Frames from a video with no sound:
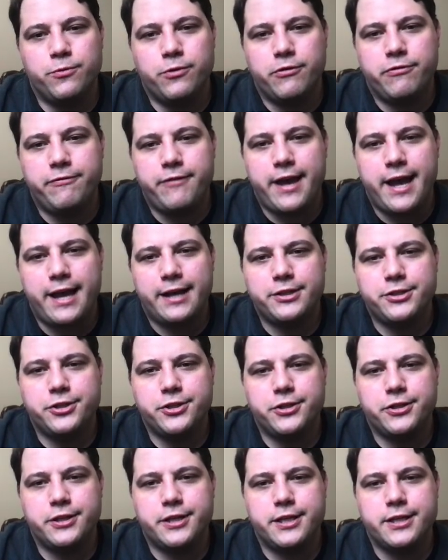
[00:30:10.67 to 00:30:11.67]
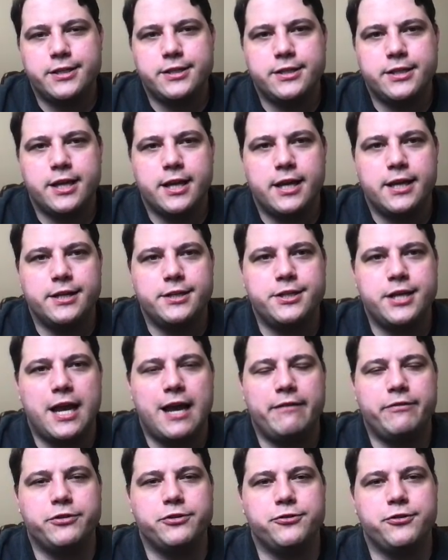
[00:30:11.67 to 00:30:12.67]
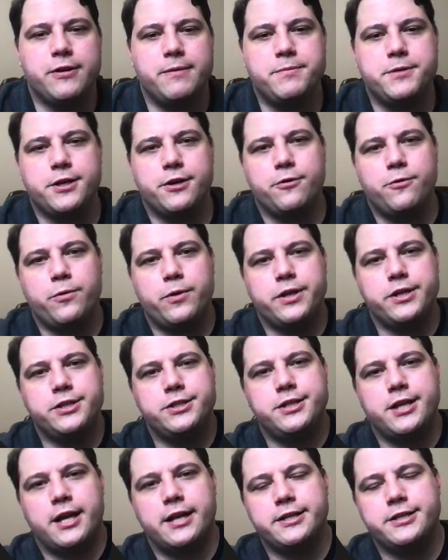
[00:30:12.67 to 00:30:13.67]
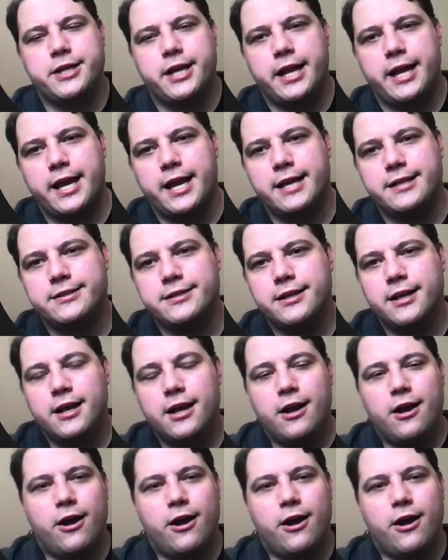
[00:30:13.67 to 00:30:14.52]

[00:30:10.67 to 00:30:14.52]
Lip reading: refactor this JavaScript in quiz.js.